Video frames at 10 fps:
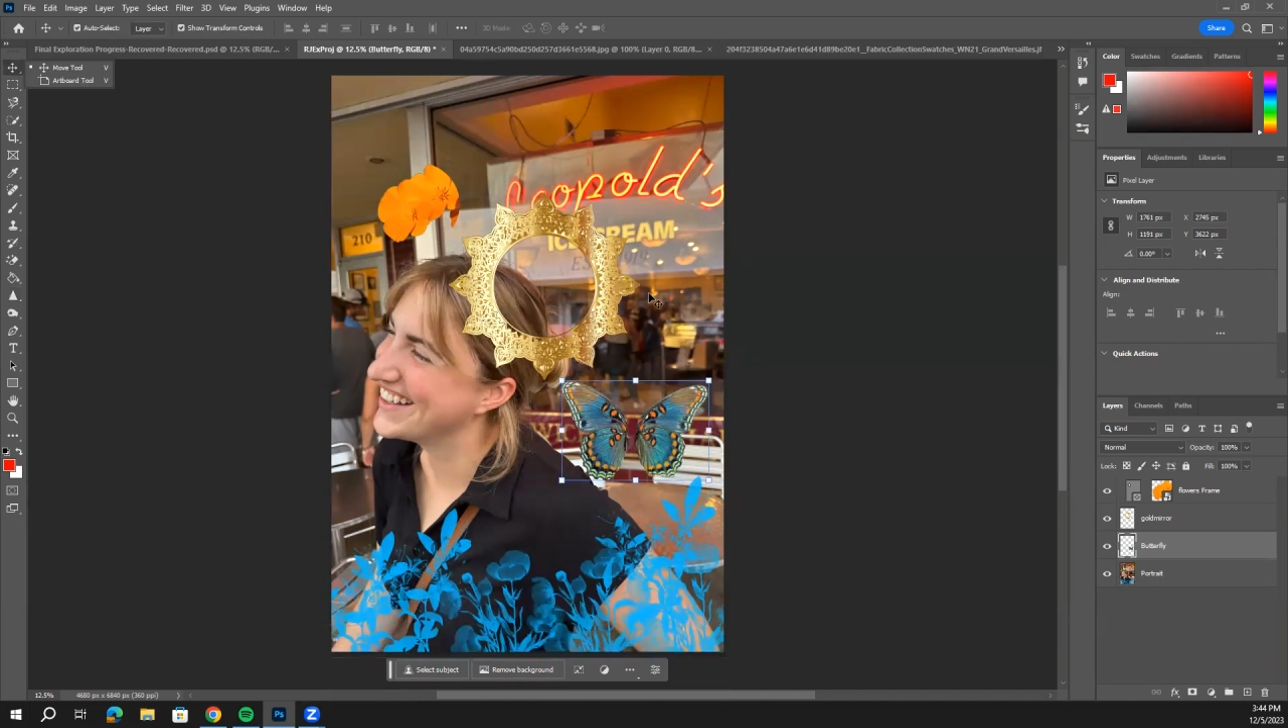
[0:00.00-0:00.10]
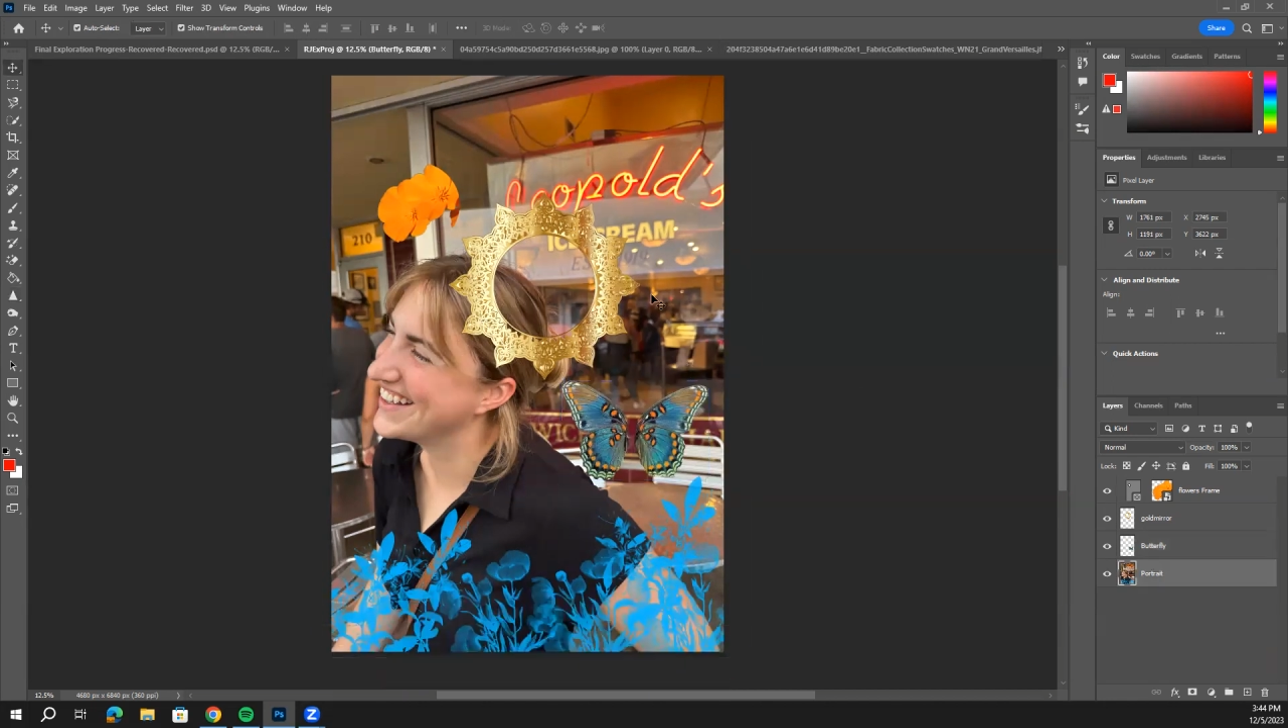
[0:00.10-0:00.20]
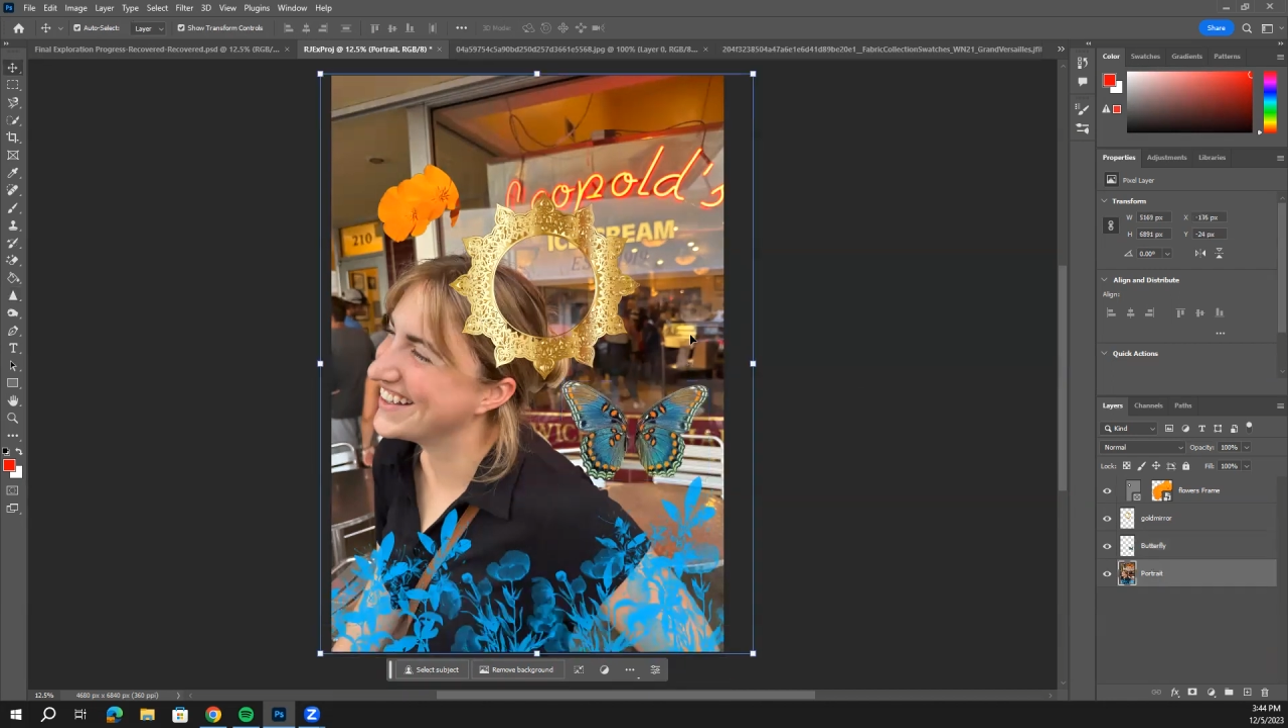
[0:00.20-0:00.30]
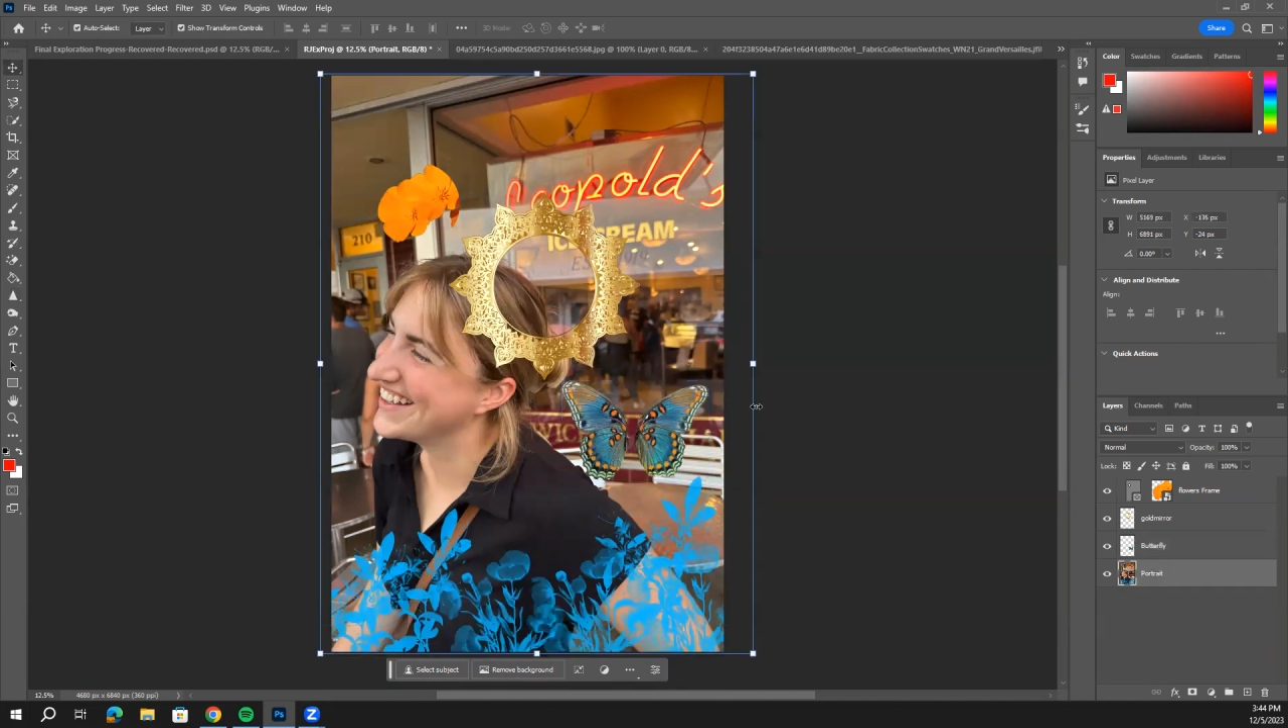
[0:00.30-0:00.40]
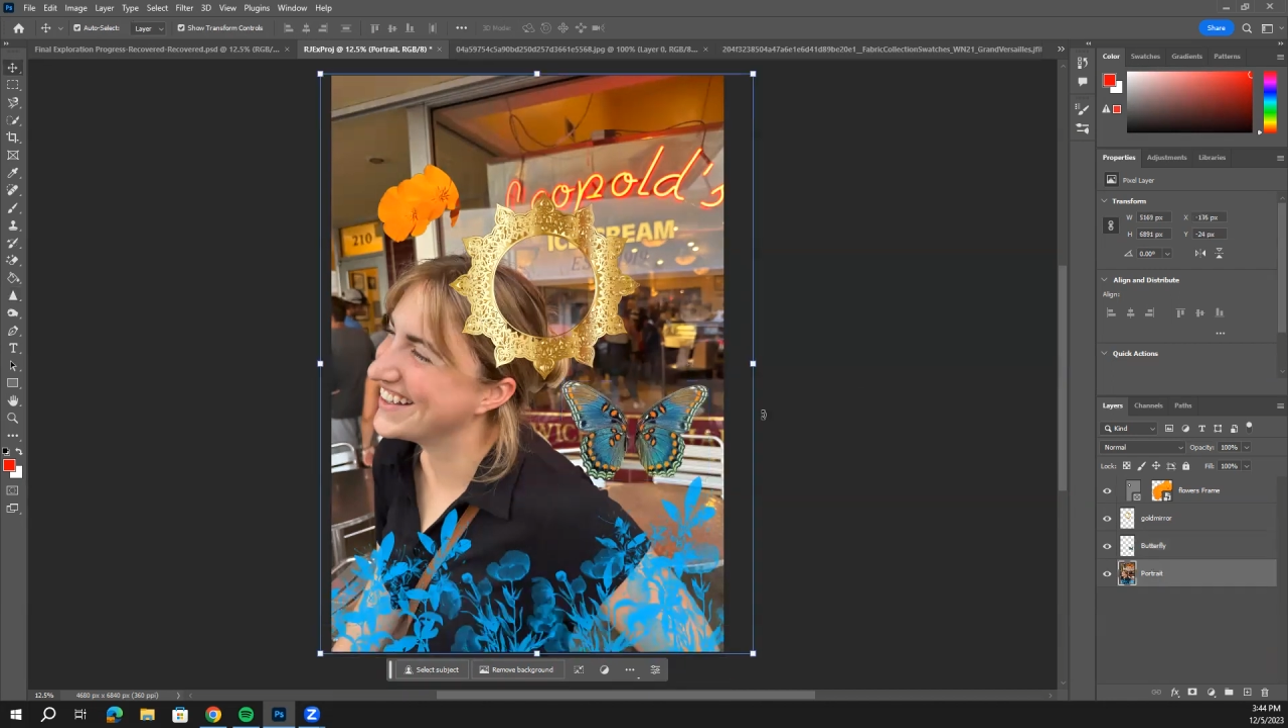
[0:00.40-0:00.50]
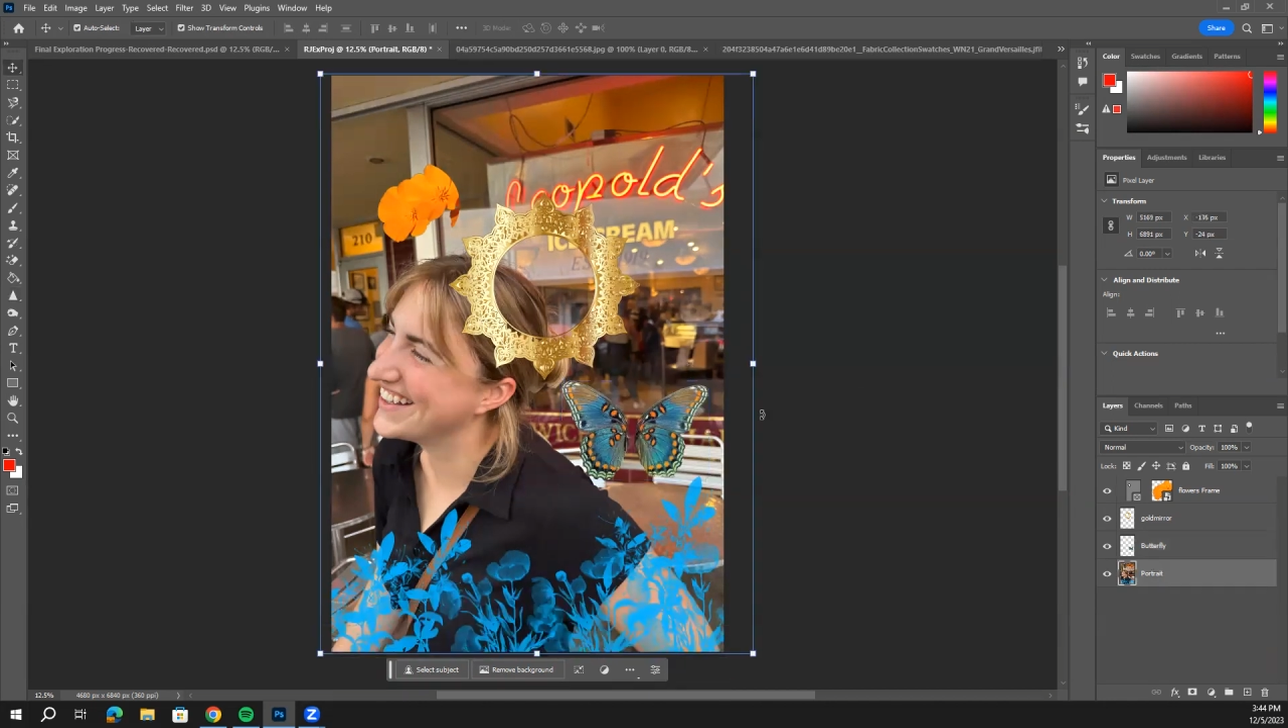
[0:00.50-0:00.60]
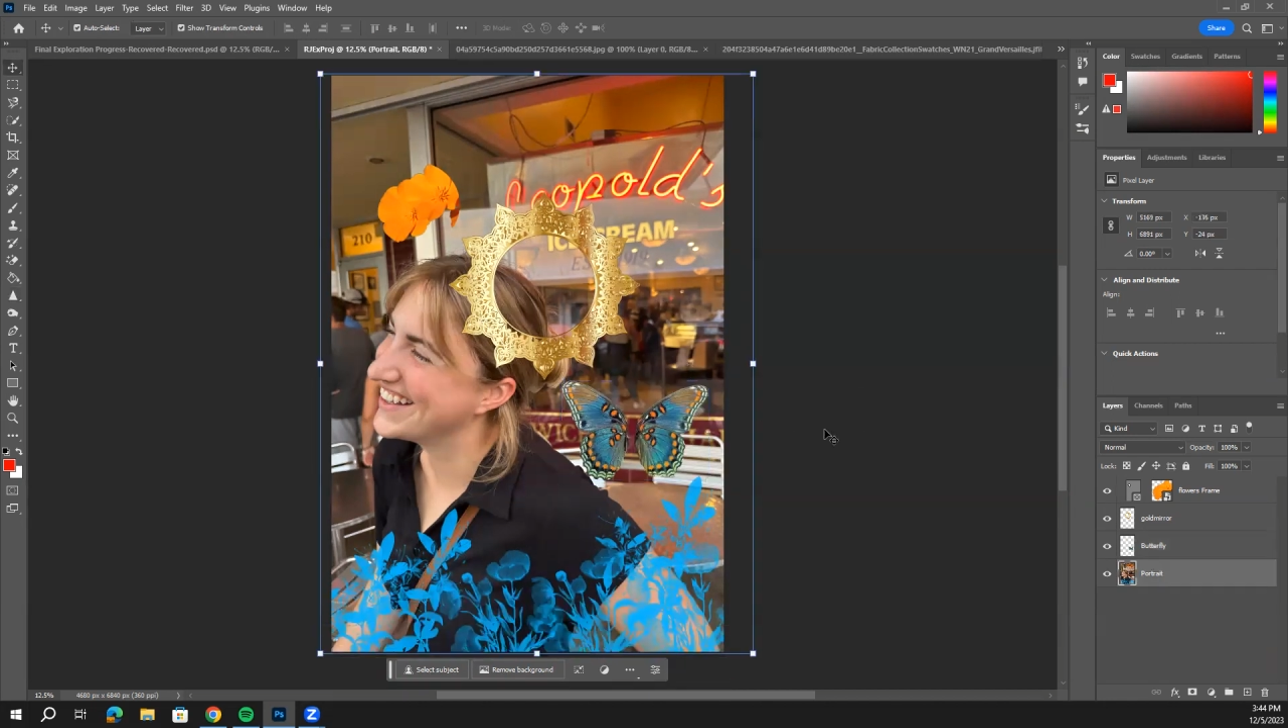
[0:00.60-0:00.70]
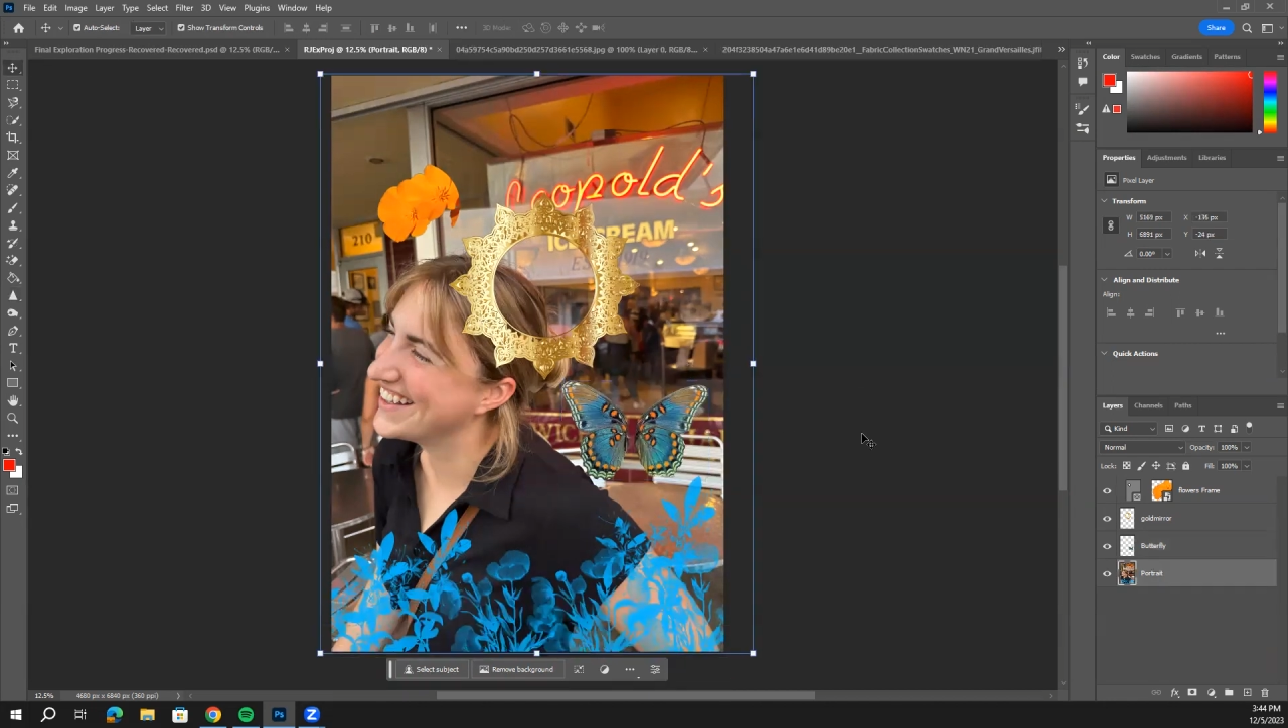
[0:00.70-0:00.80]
it there.